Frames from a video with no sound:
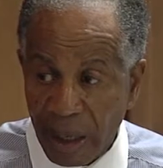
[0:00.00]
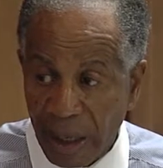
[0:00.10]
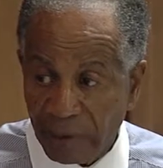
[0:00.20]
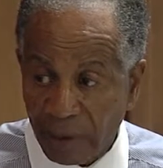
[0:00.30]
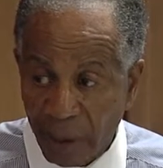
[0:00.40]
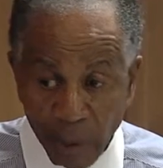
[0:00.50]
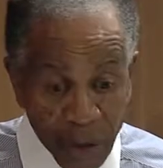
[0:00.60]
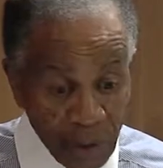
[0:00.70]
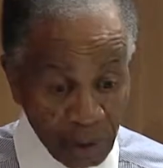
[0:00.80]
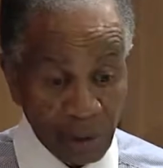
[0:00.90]
as a
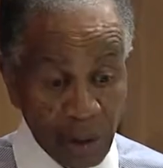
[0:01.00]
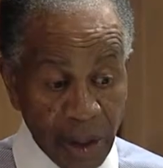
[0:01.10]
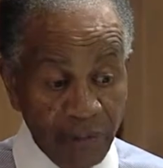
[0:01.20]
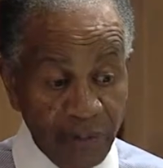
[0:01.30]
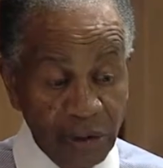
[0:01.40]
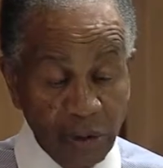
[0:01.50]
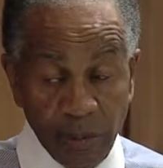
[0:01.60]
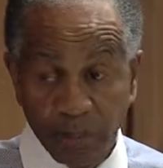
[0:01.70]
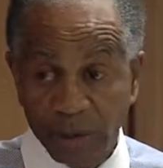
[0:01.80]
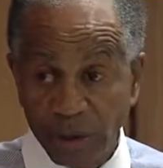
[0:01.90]
way to leverage your
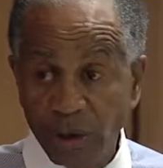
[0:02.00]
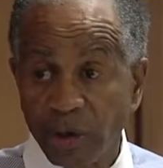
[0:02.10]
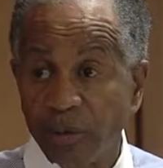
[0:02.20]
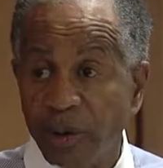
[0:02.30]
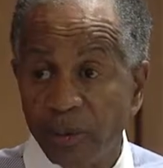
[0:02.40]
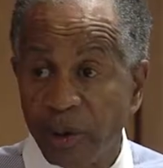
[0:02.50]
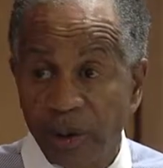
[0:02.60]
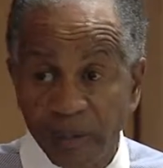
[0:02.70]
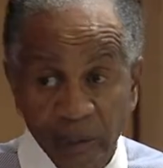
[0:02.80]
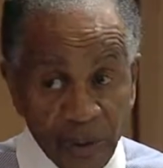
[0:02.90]
position when you put
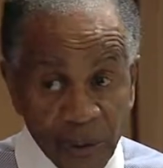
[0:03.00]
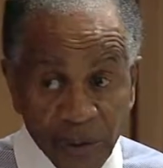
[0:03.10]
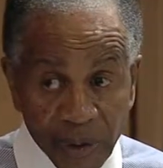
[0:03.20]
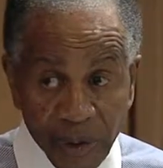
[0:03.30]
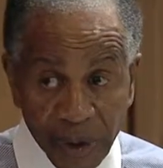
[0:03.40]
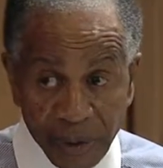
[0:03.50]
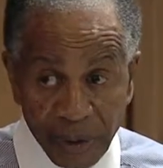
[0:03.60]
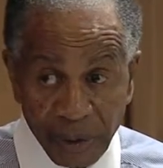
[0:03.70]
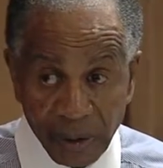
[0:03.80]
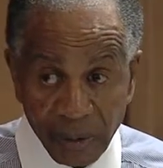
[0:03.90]
that proposal together.
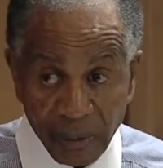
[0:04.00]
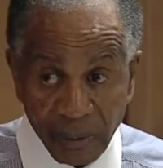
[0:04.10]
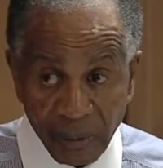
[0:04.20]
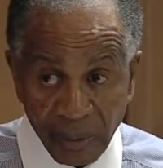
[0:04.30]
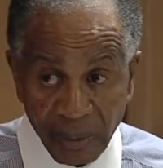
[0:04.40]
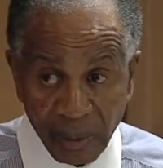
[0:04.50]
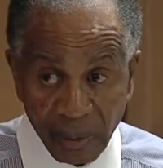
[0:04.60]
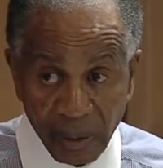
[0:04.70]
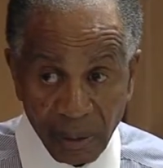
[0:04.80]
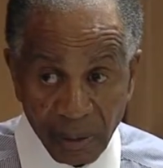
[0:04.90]

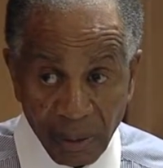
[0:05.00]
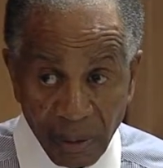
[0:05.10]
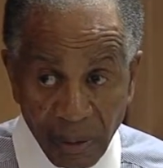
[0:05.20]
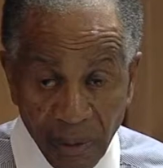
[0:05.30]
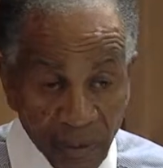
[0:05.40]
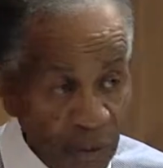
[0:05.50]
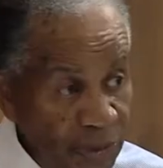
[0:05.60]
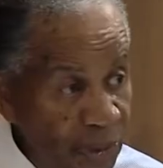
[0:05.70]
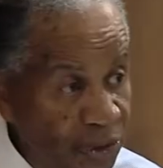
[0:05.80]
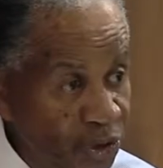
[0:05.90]
Okay? So
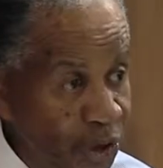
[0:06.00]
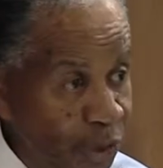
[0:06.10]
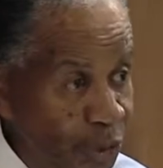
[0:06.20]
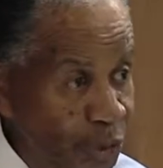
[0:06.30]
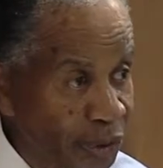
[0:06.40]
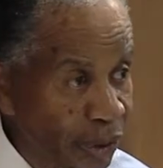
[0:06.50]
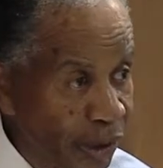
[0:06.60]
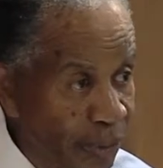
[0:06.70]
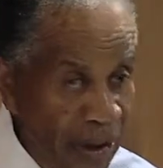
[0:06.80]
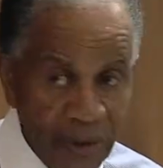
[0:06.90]
that's what the G2 is
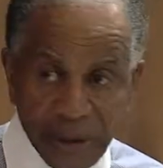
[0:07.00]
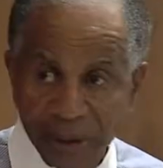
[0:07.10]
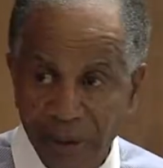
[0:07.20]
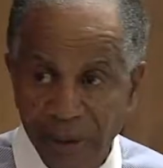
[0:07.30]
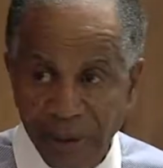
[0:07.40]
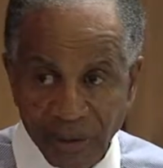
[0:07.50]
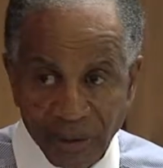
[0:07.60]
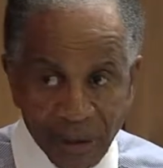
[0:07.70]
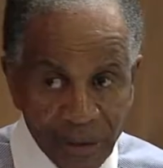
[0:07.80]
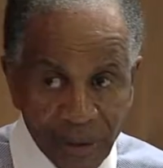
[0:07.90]
all about. That's why you got
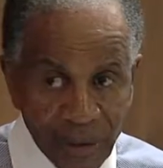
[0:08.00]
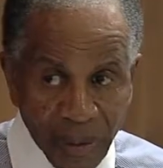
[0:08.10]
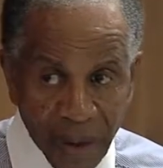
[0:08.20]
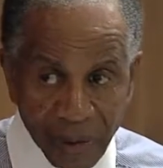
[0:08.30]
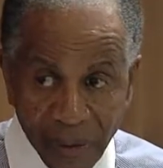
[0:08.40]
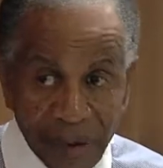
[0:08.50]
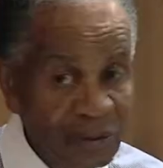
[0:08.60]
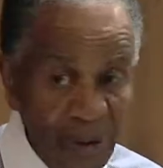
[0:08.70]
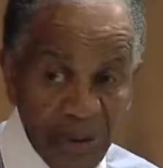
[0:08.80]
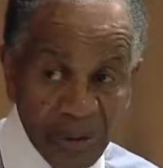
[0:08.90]
your ear to the ground,
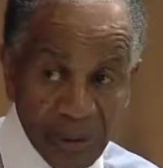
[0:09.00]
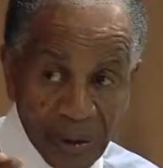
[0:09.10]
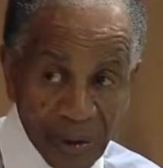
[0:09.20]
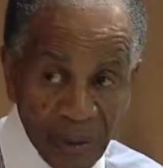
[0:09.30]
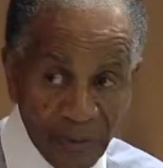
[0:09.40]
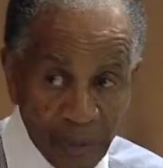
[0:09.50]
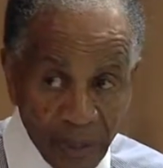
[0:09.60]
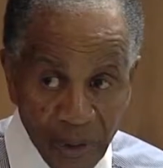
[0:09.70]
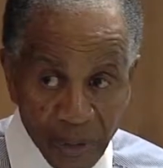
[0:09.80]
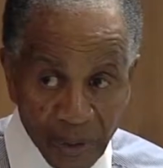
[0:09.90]
why you're talking to different
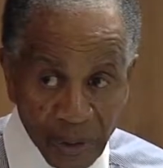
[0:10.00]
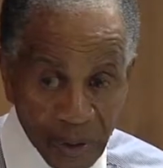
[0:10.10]
people.